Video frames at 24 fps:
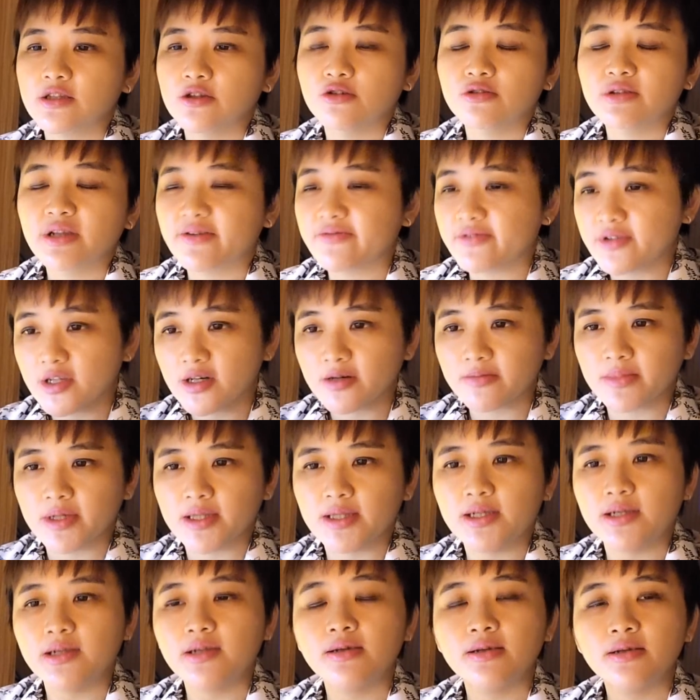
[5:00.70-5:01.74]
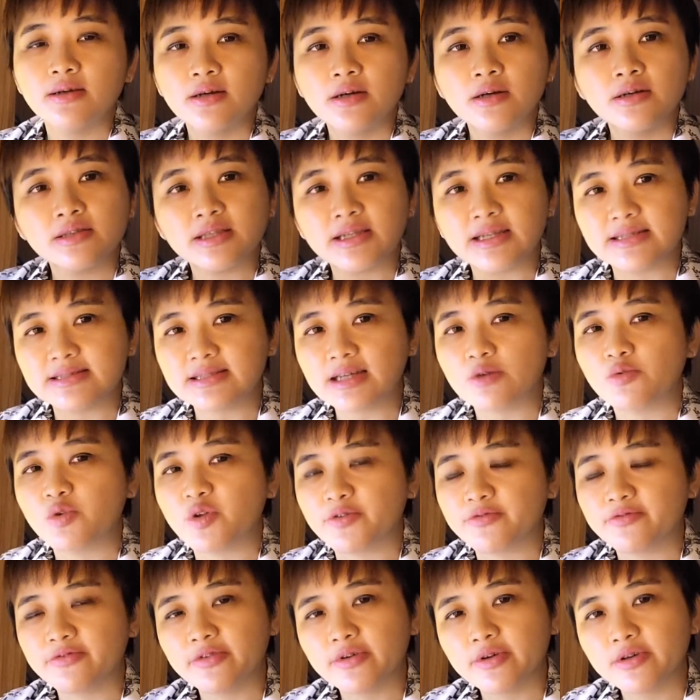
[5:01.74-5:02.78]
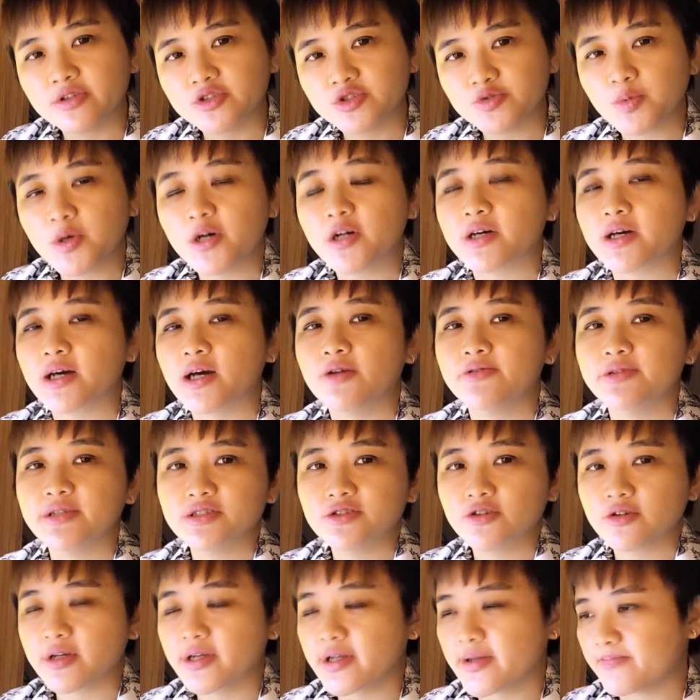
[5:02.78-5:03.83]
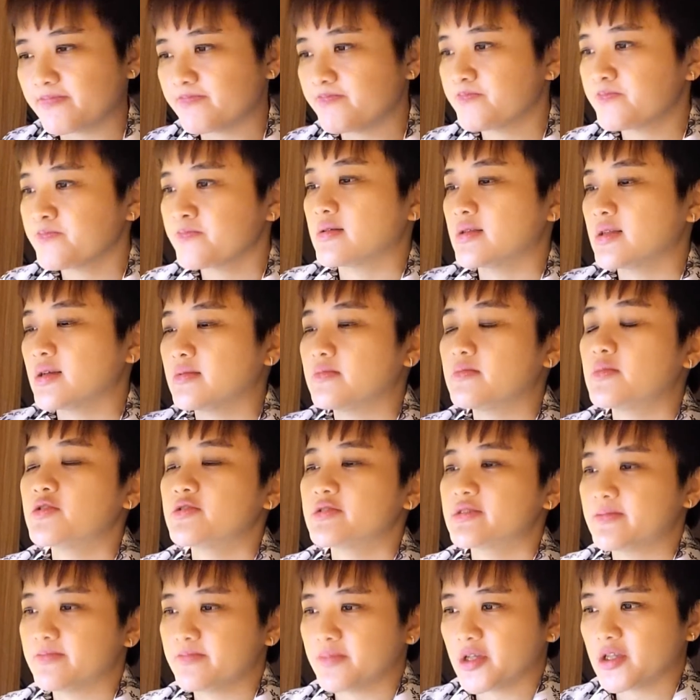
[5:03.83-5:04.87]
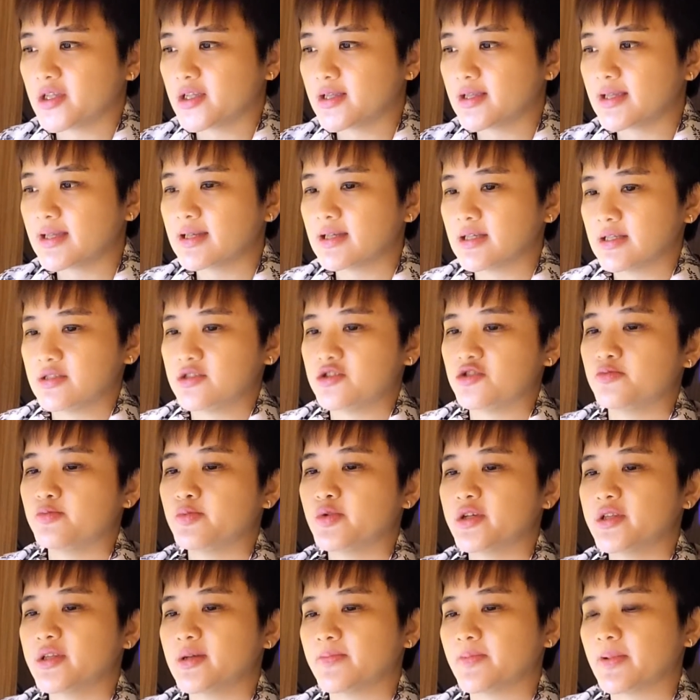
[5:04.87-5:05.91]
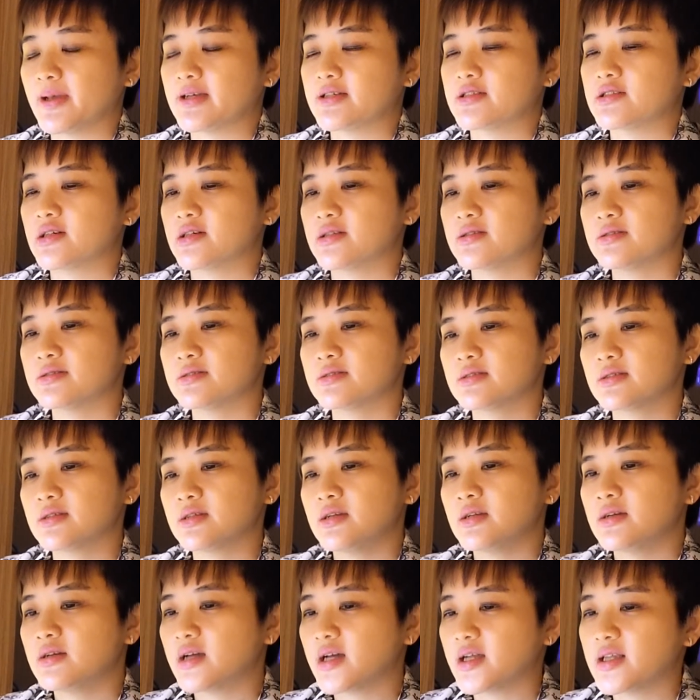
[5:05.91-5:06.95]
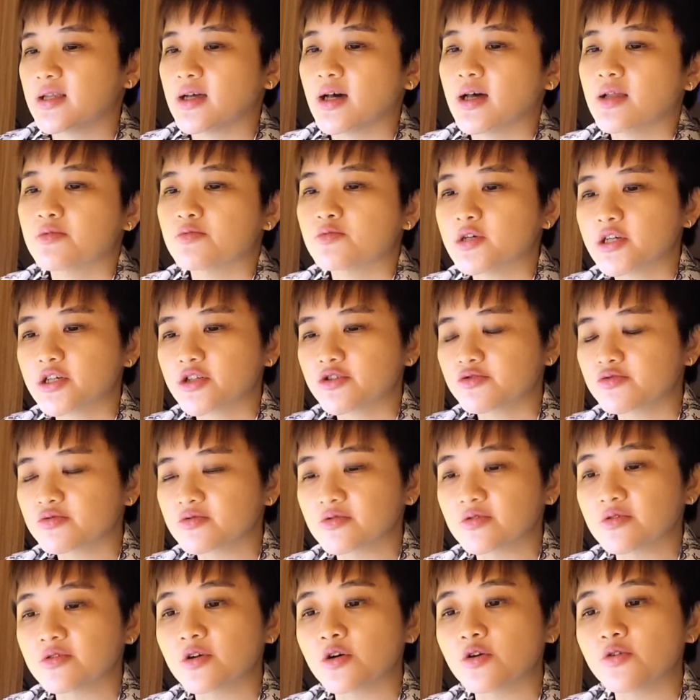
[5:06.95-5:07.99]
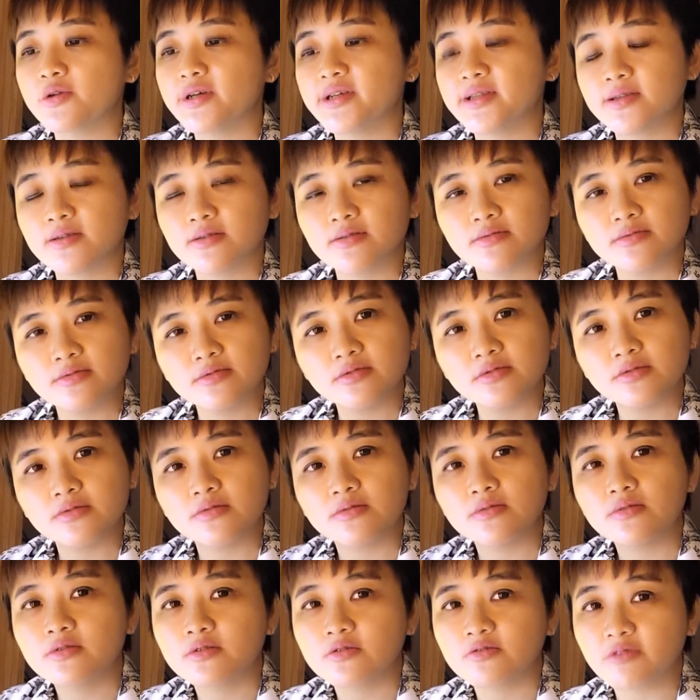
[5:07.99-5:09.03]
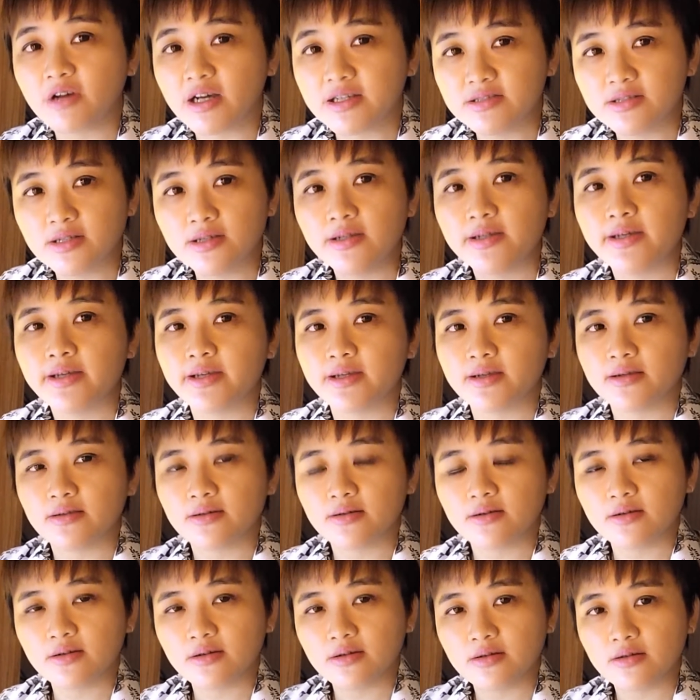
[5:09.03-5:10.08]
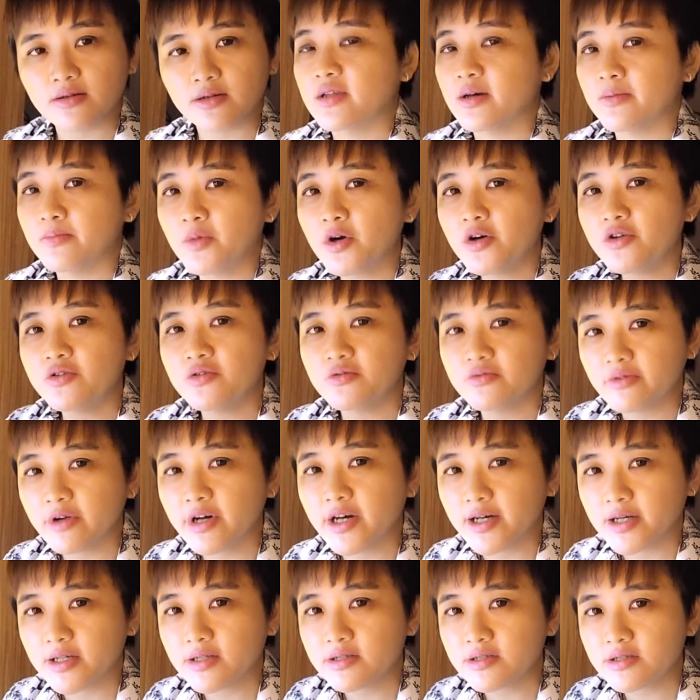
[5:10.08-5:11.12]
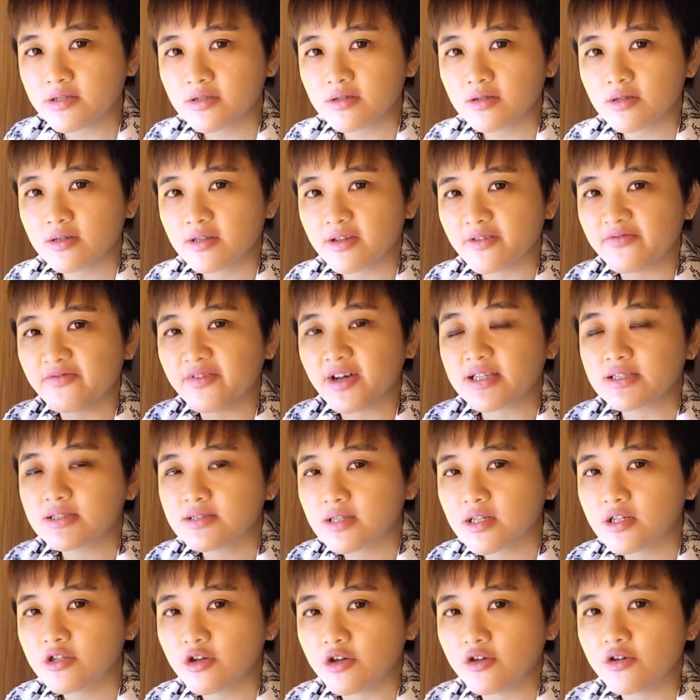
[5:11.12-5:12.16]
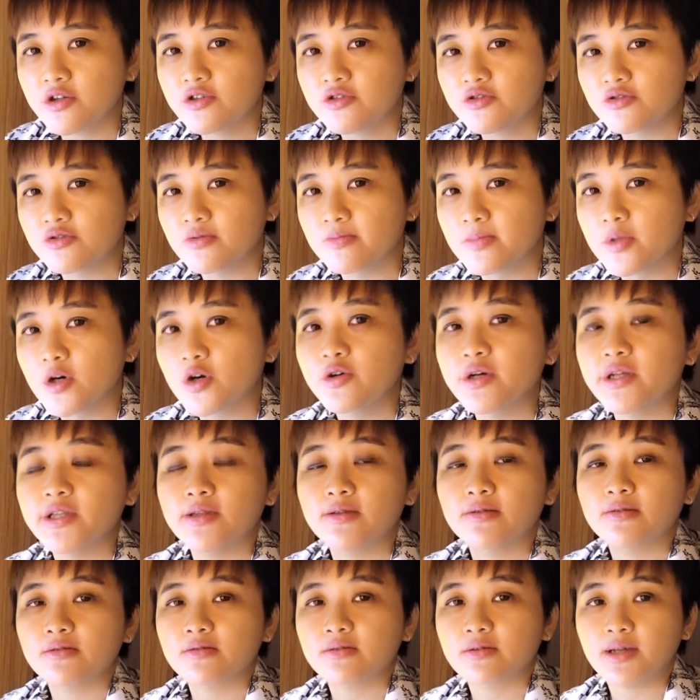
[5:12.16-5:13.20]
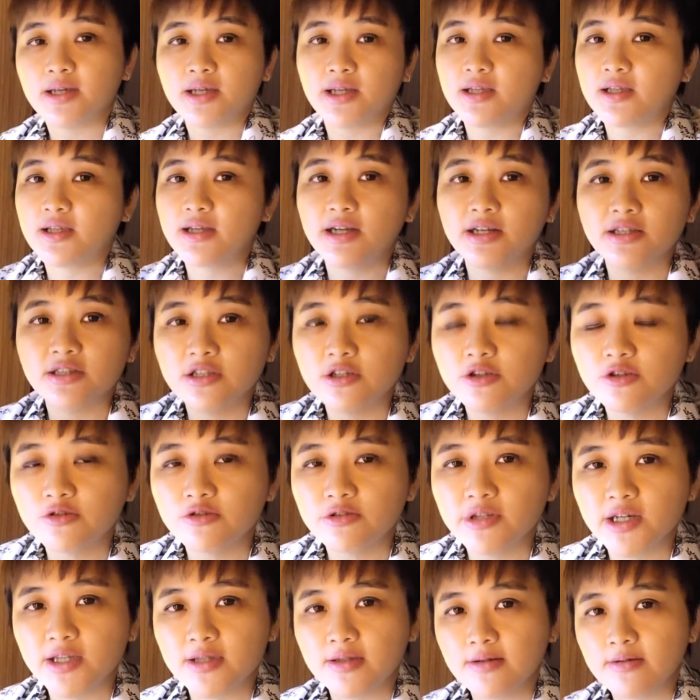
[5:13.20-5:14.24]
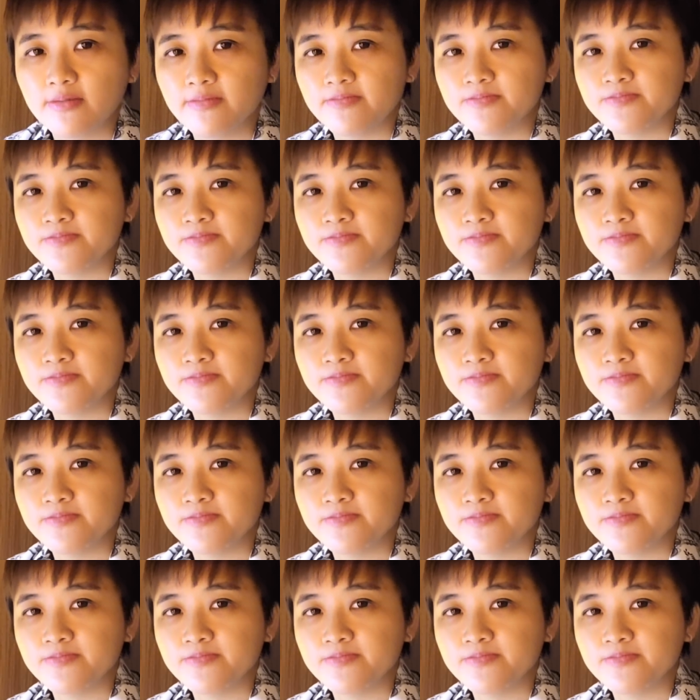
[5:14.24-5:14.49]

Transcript: don't have a lot of money, they start with small account, it's okay. The most important thing is you put in the patience and hard work to grow it gradually. The more you rush, the faster you're going to blow it. I can guarantee you that.